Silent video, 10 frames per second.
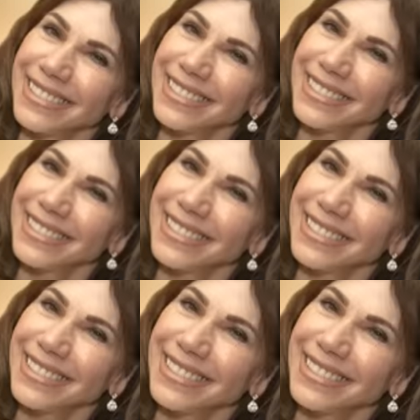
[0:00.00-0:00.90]

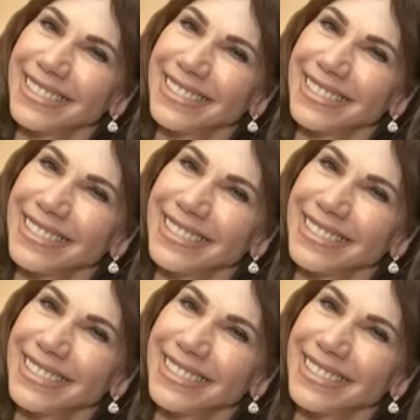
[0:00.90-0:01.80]

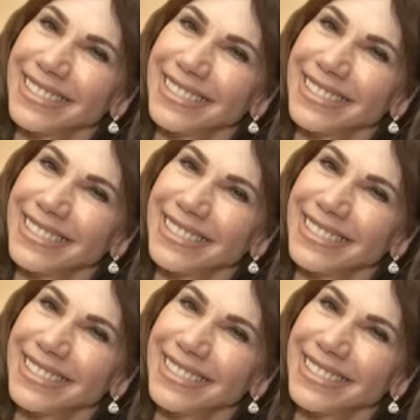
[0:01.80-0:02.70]

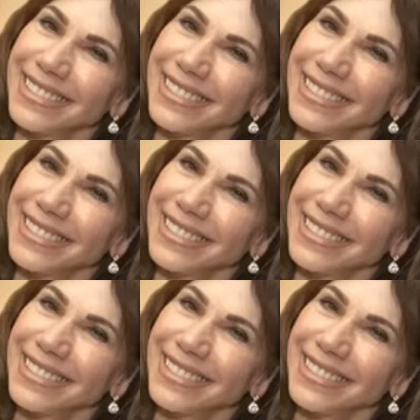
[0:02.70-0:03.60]

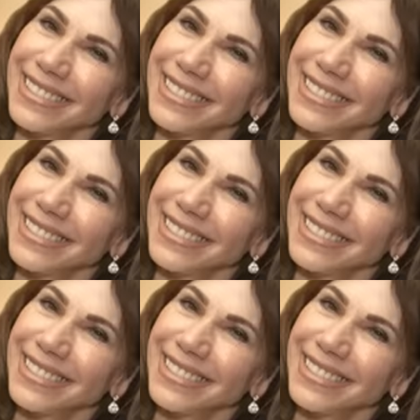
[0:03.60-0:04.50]

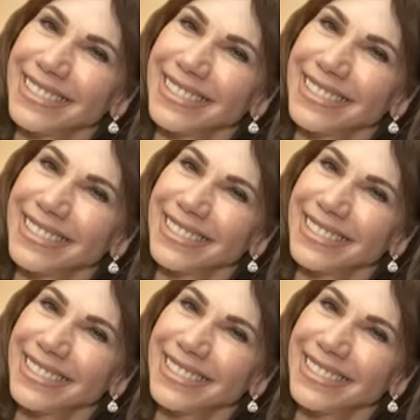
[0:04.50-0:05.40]

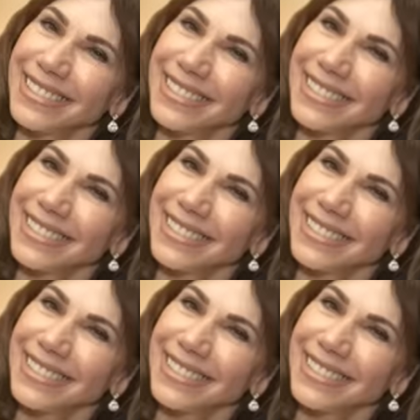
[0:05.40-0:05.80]
No words are spoken by the person on screen.